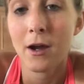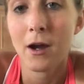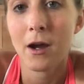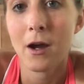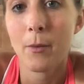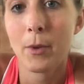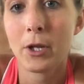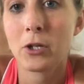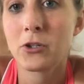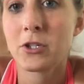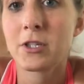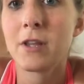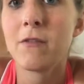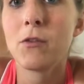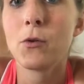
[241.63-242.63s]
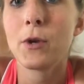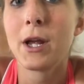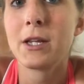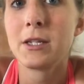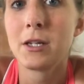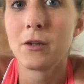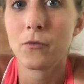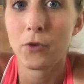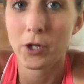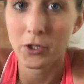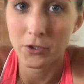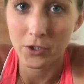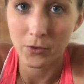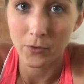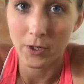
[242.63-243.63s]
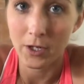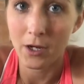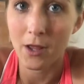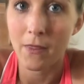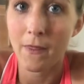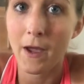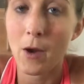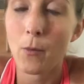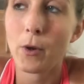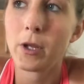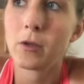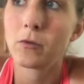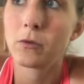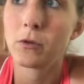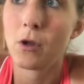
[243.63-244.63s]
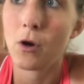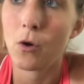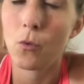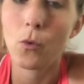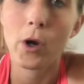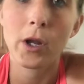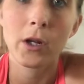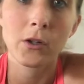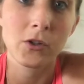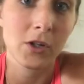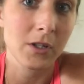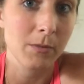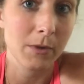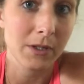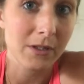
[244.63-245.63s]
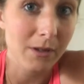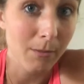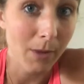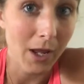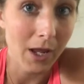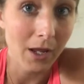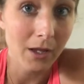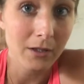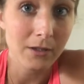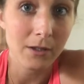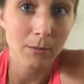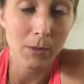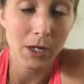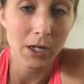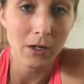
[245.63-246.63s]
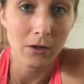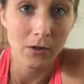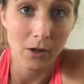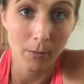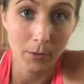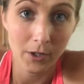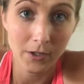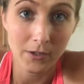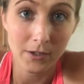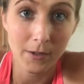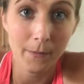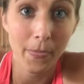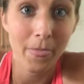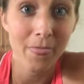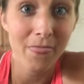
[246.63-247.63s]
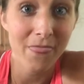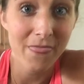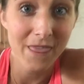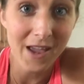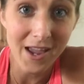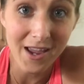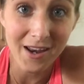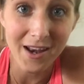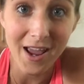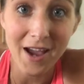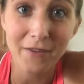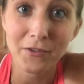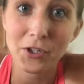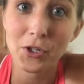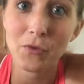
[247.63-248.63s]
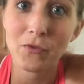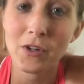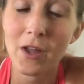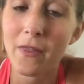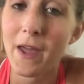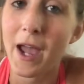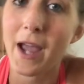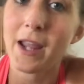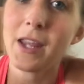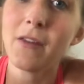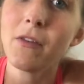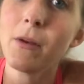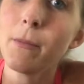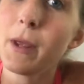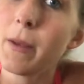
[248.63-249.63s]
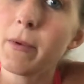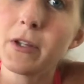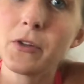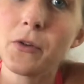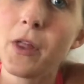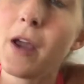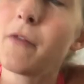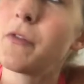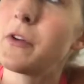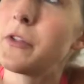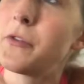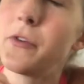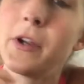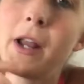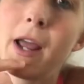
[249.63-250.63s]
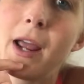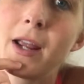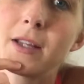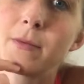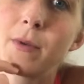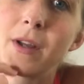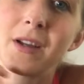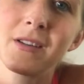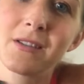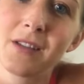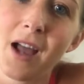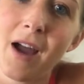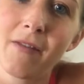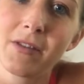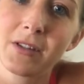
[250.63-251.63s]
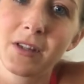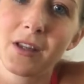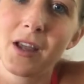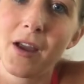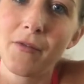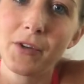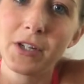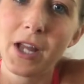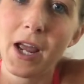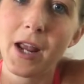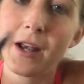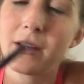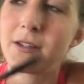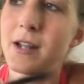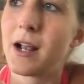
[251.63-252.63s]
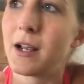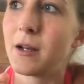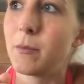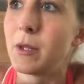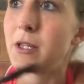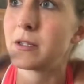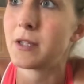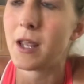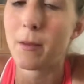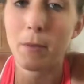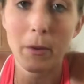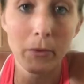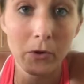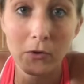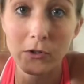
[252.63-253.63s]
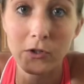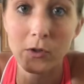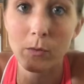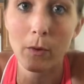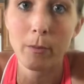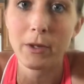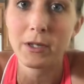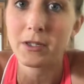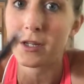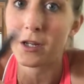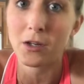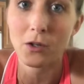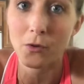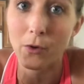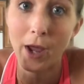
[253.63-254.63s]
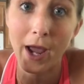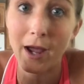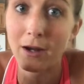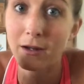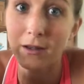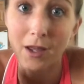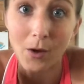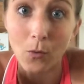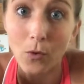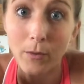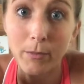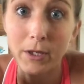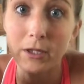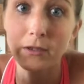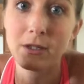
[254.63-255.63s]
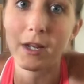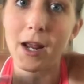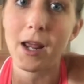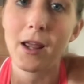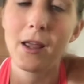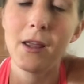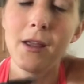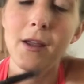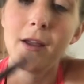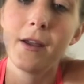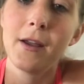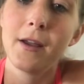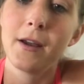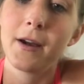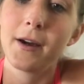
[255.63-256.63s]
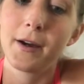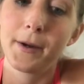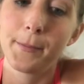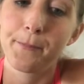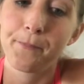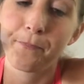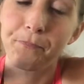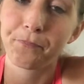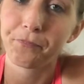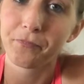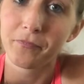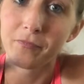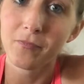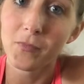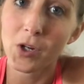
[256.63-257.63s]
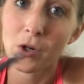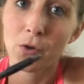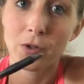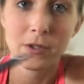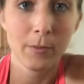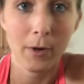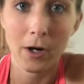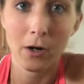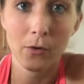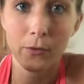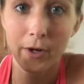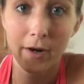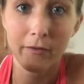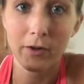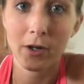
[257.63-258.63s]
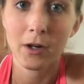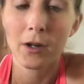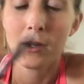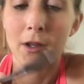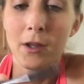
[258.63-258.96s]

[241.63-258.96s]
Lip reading: It'll just give you an idea of what you're doing, and that way you'll know what adjustments to make to meet your numbers. Then after you've done that, even maybe do that for 3 days, because obviously every day it's not going to be the same. Maybe you were super busy and you had like 1 meal today, or tomorrow, whatever.